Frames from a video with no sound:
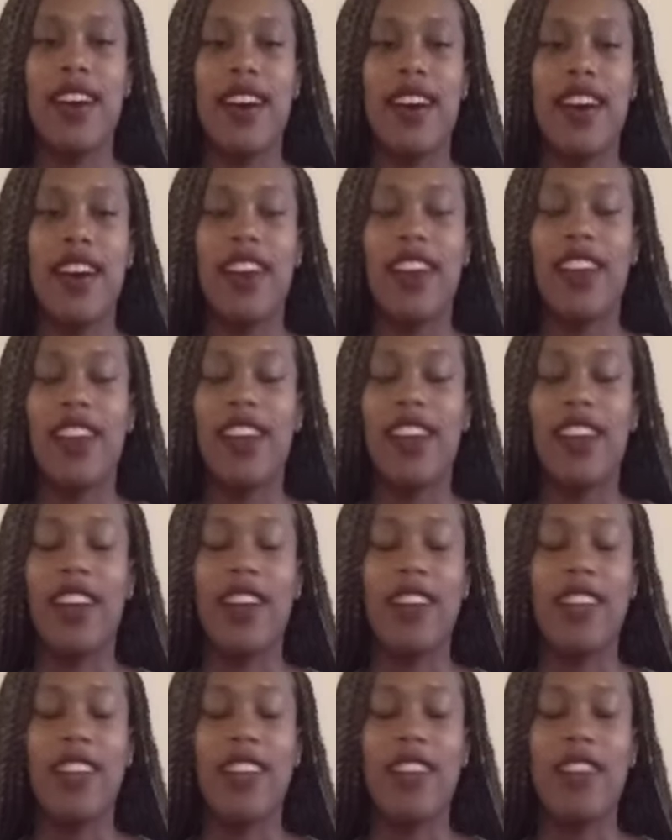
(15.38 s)
a lot
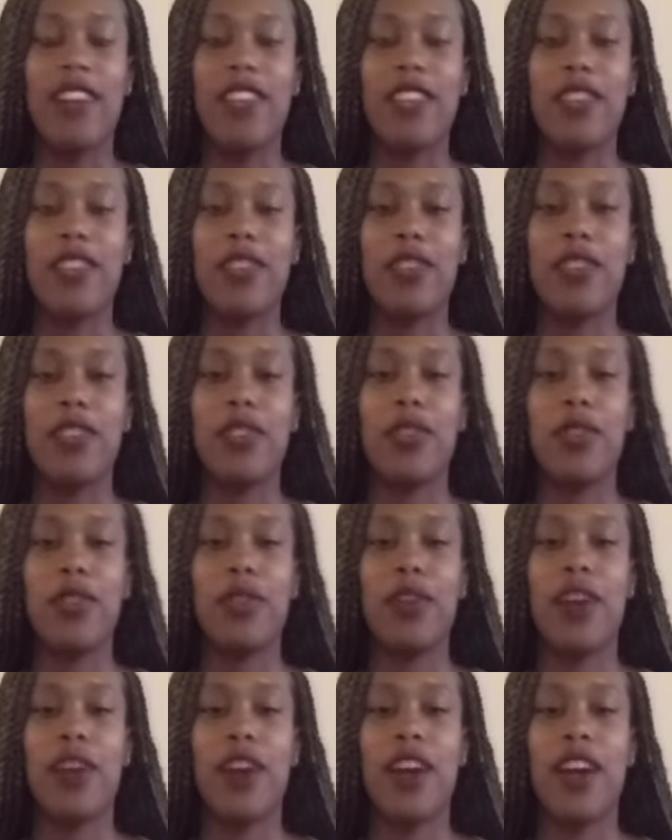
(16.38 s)
of individuals who
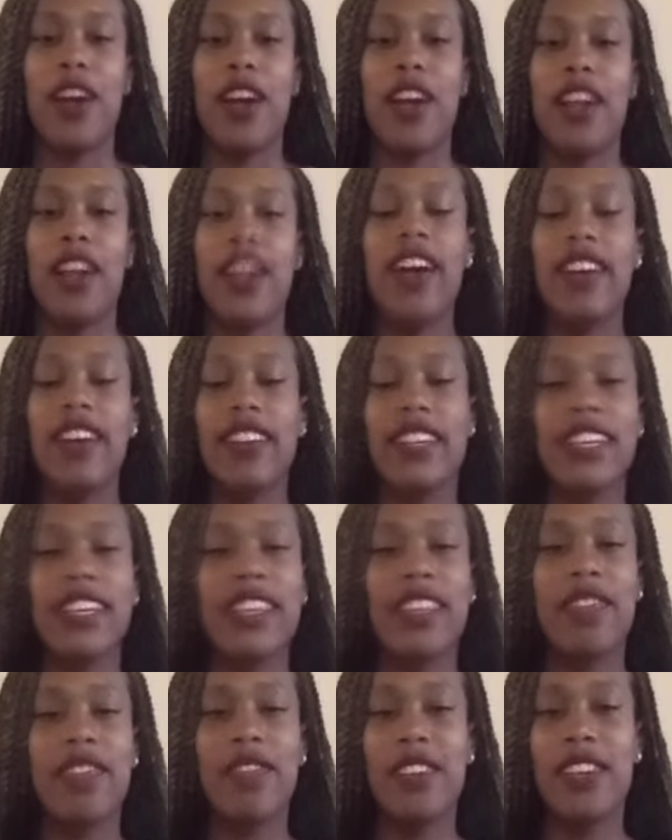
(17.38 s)
are currently
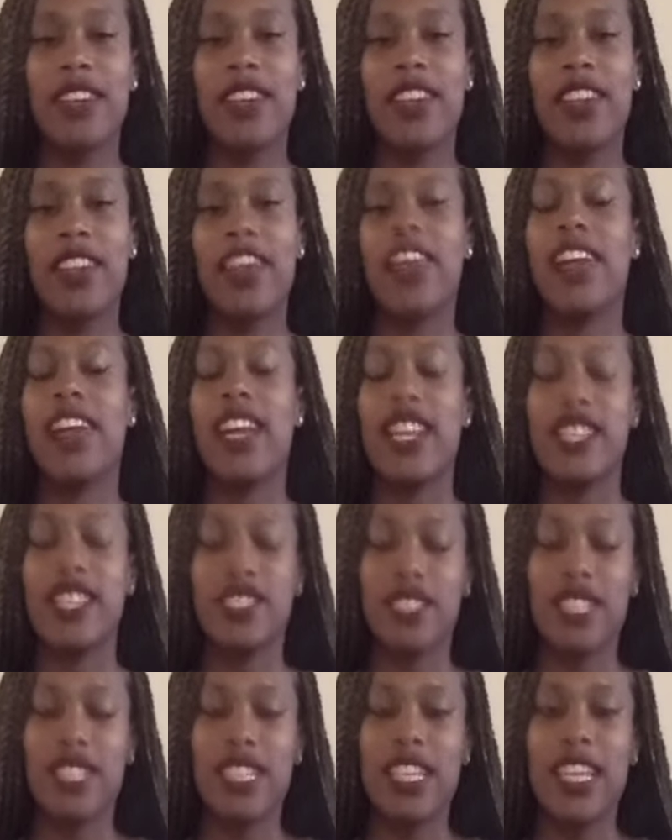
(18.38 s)
in the field that are
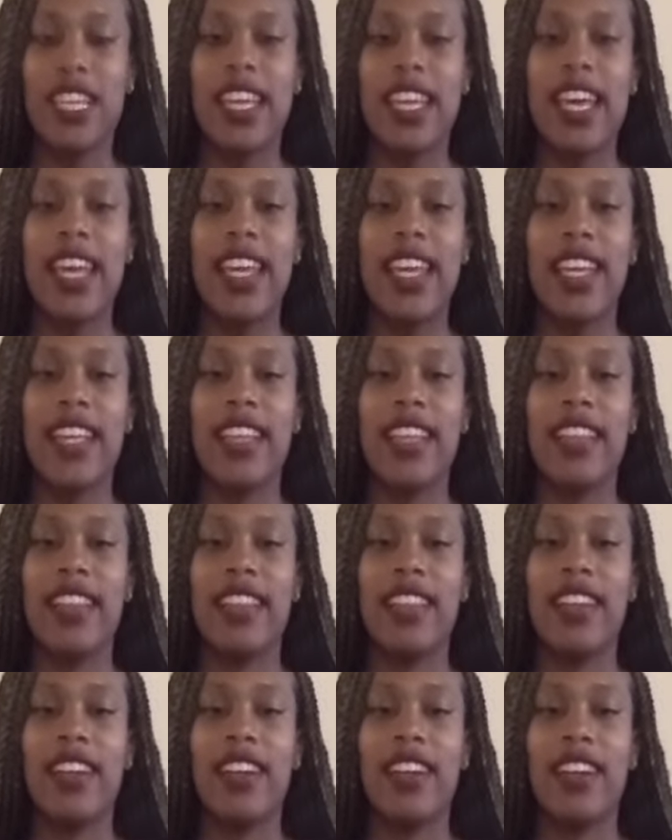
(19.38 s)
interested in getting
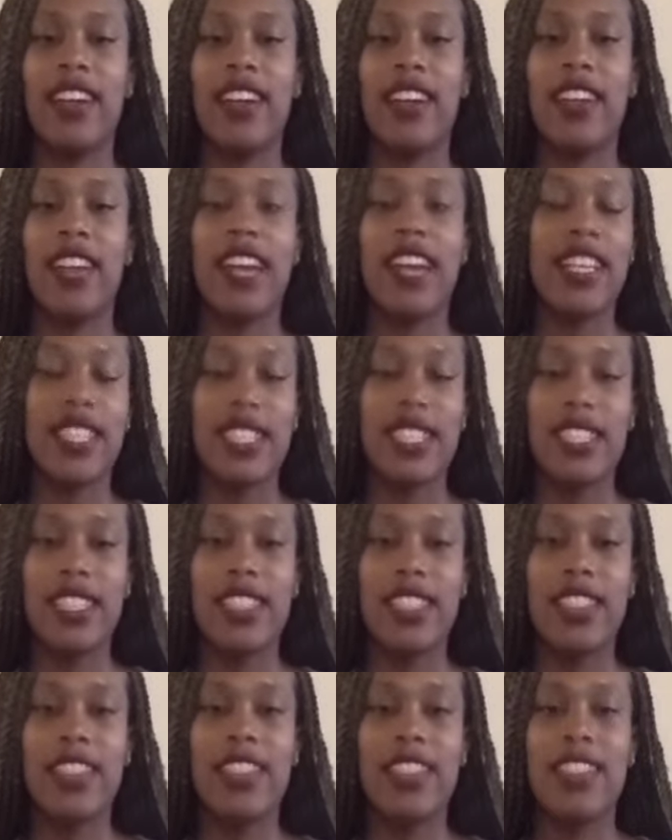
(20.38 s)
their
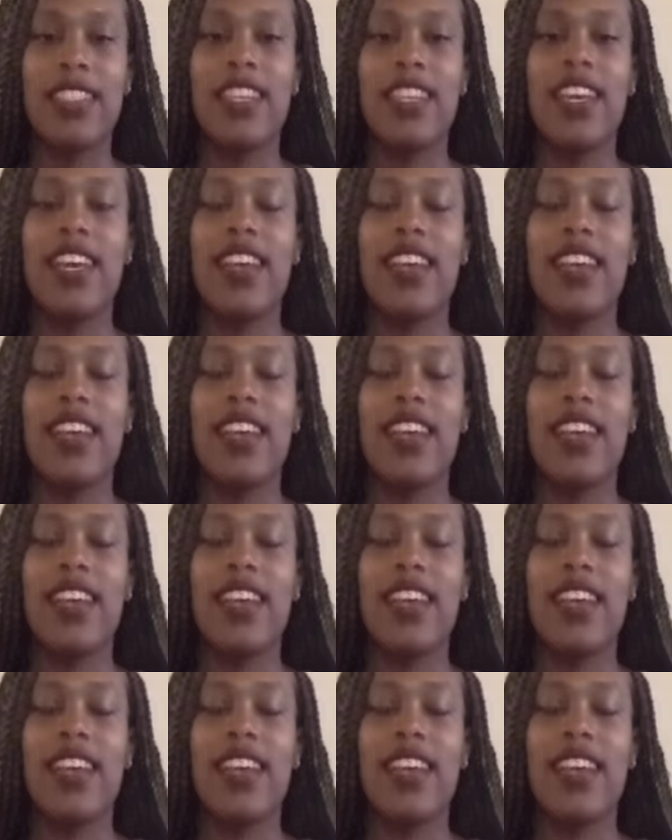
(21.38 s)
license.